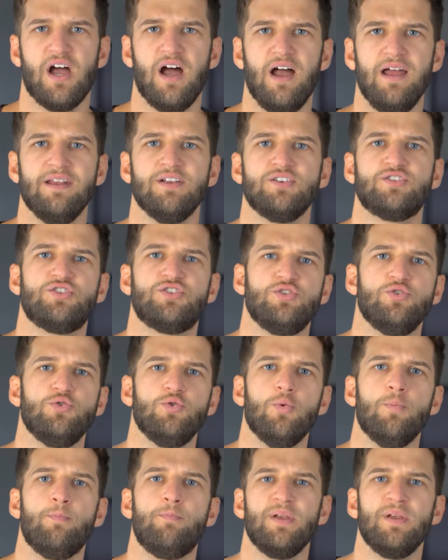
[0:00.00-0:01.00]
guide
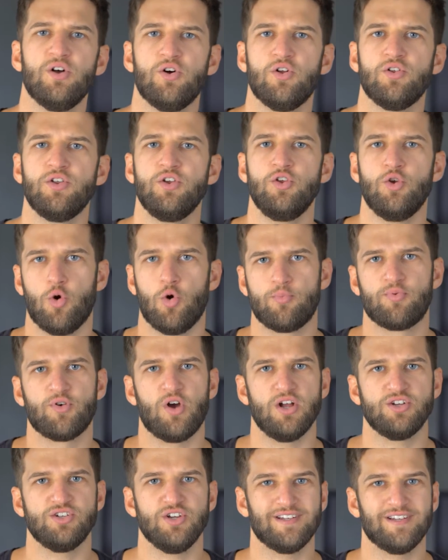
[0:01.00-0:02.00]
to build your
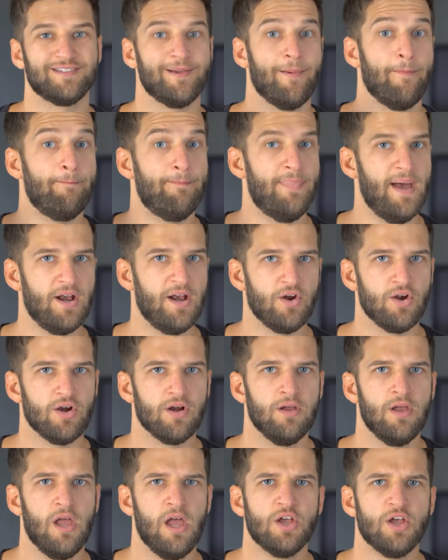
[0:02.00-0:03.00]
projects
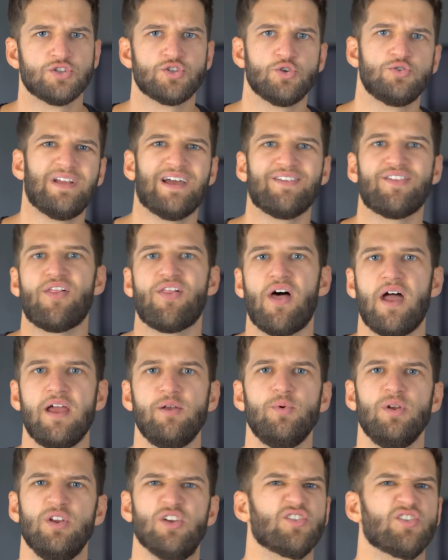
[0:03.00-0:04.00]
better. So down the
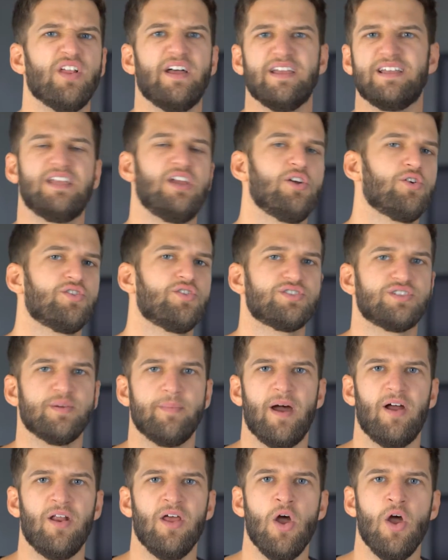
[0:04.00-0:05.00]
line, when you're like curious
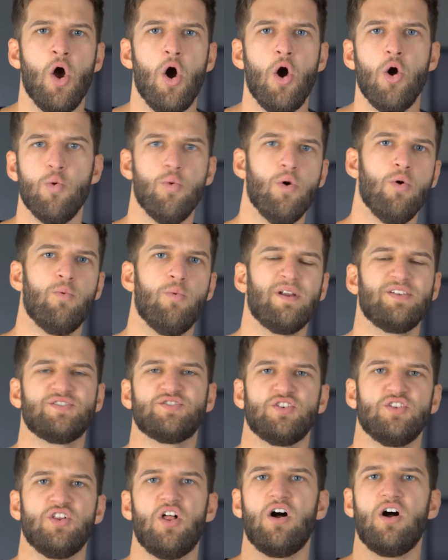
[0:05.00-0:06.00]
about, oh, well, what is
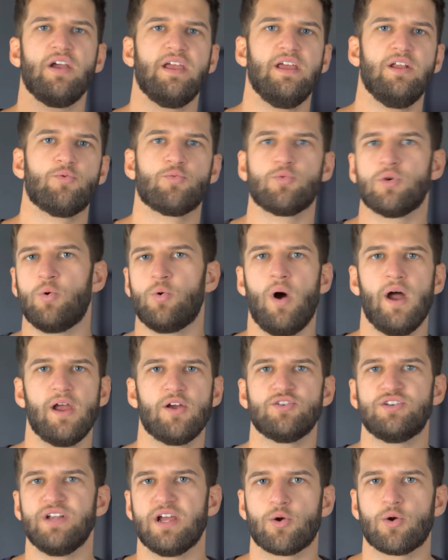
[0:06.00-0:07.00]
a login
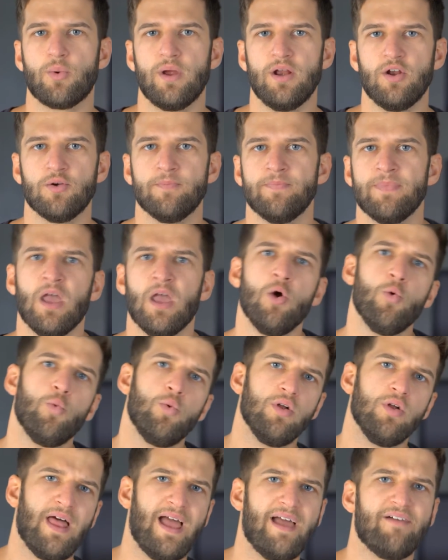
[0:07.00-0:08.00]
required decorator?
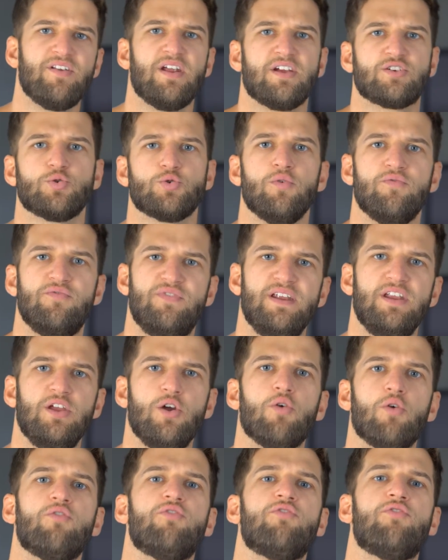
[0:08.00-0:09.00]
We'll have an actual
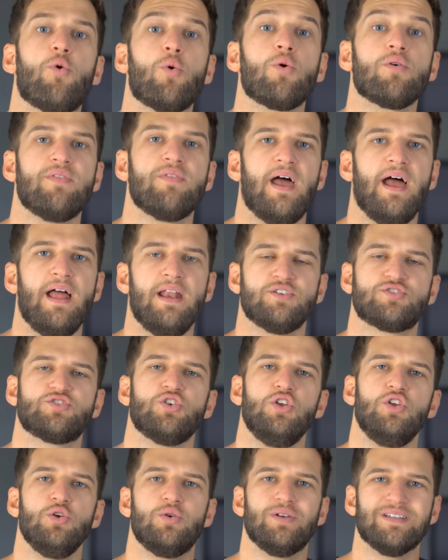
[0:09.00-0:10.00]
video for that
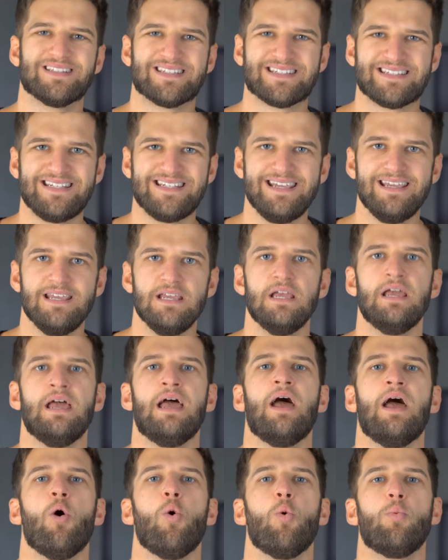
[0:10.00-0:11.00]
so you can see